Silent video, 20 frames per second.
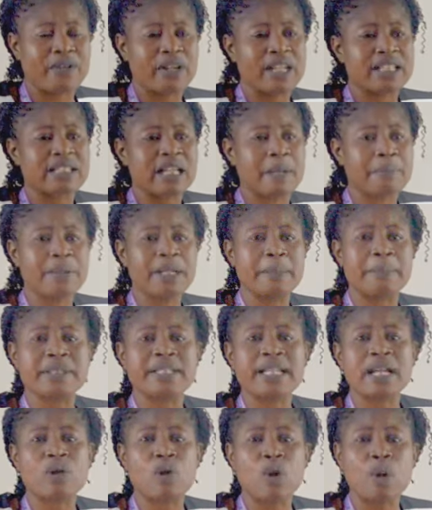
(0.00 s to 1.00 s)
For example, a
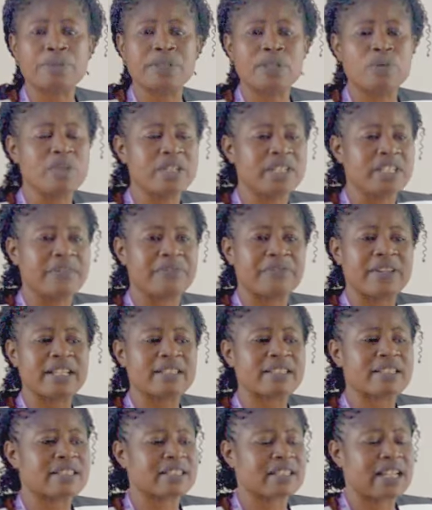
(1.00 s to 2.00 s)
patient comes in with
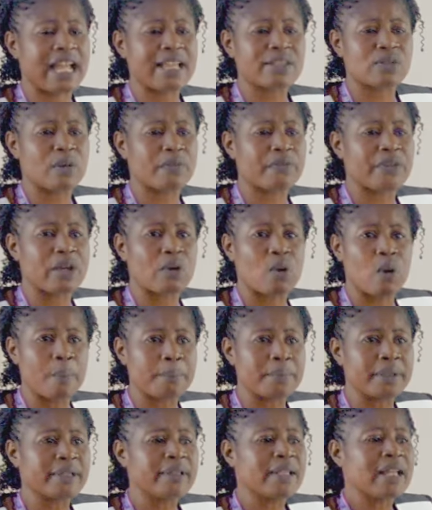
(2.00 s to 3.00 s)
different kinds of
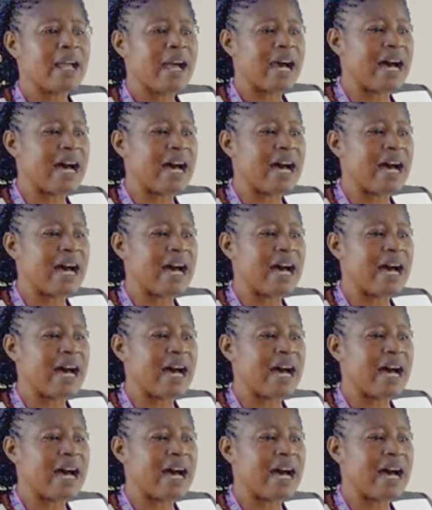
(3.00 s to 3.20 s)
complaint.